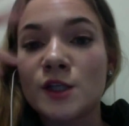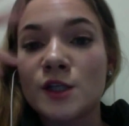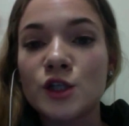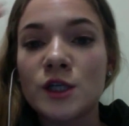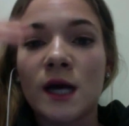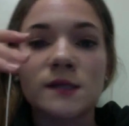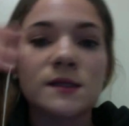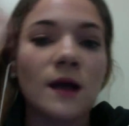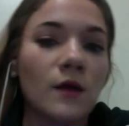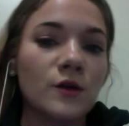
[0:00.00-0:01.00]
and she got a
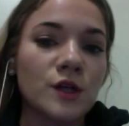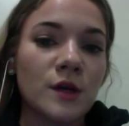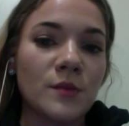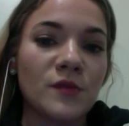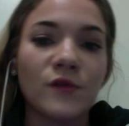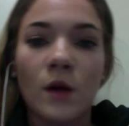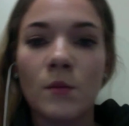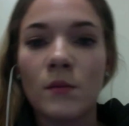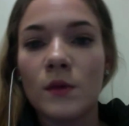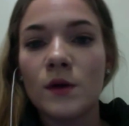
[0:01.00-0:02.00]
scholarship
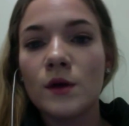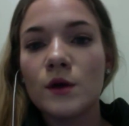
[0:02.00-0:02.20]
from